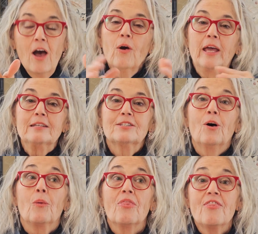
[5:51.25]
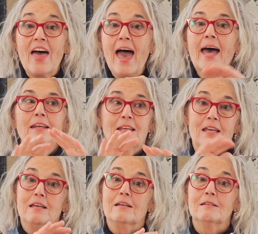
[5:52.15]
Okay, so that
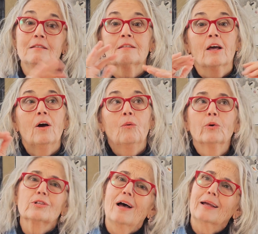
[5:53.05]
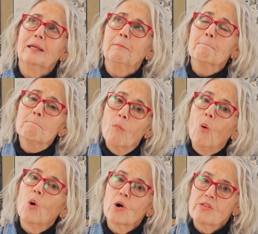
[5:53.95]
is, we're talking
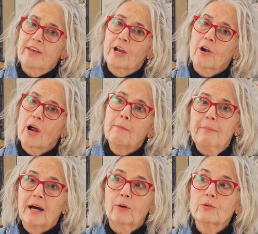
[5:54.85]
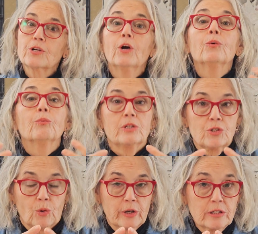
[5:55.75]
more there about
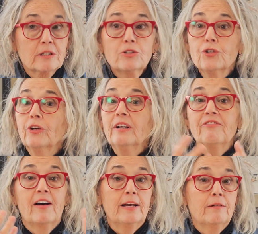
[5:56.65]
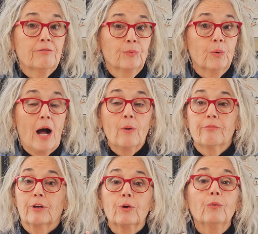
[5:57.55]
resorts that you're going to find
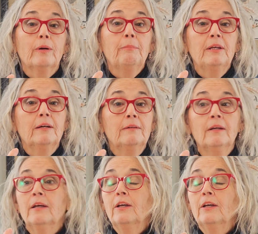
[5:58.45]
throughout the Caribbean.